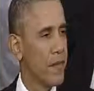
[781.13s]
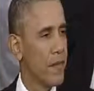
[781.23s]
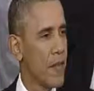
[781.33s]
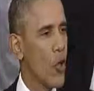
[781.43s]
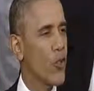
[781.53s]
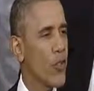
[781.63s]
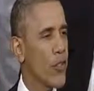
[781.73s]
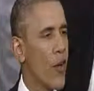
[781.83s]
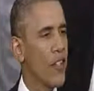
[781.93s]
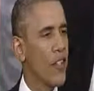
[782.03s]
A Social
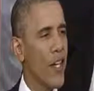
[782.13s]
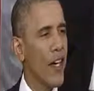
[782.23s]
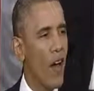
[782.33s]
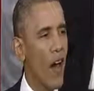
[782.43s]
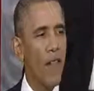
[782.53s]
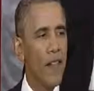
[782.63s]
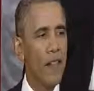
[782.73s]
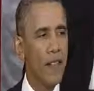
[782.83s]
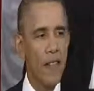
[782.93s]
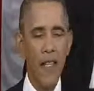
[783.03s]
Security check often
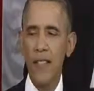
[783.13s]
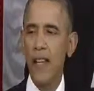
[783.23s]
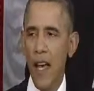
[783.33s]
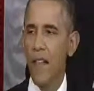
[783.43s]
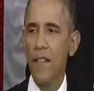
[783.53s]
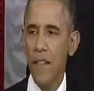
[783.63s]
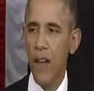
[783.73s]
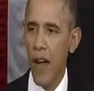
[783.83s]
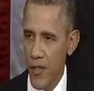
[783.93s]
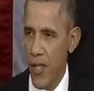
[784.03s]
isn't enough
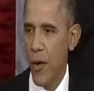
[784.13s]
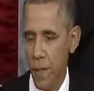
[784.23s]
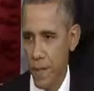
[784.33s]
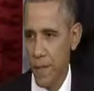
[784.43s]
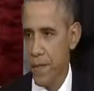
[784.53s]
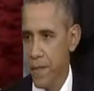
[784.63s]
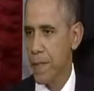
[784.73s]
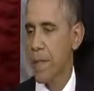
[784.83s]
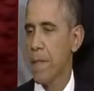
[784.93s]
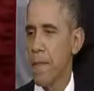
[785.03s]
on its own.
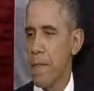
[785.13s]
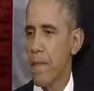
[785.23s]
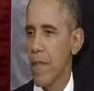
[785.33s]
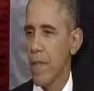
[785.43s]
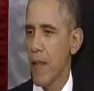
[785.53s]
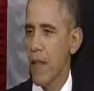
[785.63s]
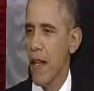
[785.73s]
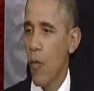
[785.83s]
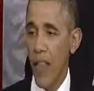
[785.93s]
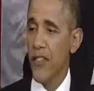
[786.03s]

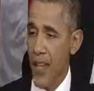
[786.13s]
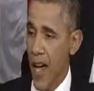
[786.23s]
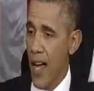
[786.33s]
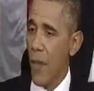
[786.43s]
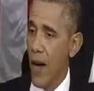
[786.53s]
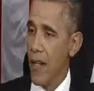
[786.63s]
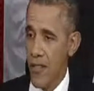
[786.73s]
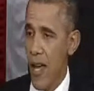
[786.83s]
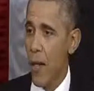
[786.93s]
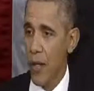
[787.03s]
And while the stock market
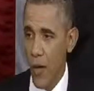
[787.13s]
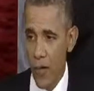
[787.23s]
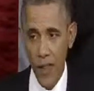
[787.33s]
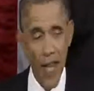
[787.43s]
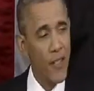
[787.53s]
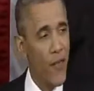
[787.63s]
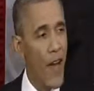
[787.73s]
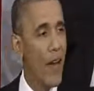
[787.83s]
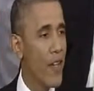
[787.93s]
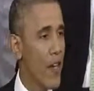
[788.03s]
has doubled over the last
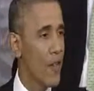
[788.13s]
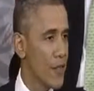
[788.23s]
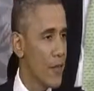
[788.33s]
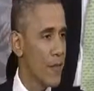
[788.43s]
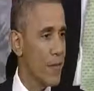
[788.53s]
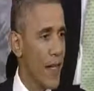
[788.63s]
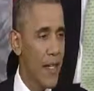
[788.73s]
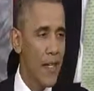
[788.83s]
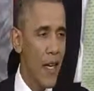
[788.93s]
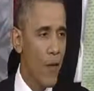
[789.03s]
5 years, that
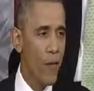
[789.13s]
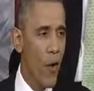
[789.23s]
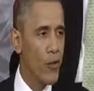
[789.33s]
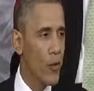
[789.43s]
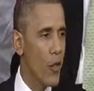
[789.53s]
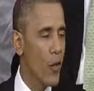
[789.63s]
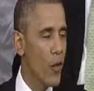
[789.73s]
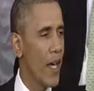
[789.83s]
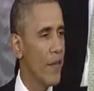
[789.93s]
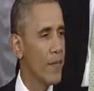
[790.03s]
doesn't help folks who don't
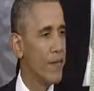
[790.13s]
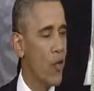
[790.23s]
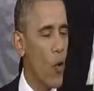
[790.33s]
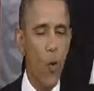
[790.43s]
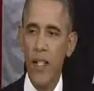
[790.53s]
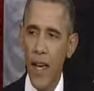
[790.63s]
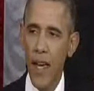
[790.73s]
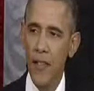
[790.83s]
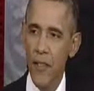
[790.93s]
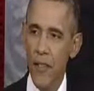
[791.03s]
have
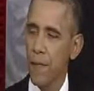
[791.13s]
401ks.